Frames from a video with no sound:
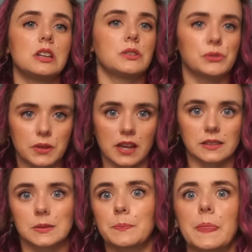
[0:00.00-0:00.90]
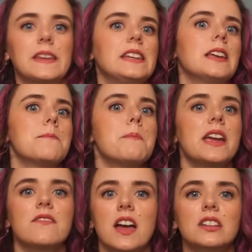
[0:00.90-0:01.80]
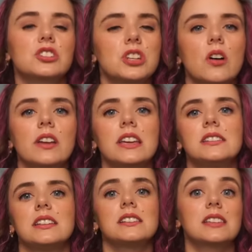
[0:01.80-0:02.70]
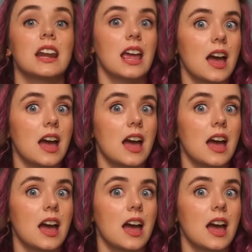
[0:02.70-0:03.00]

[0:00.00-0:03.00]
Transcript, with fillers: So yes, he may have had shell casings that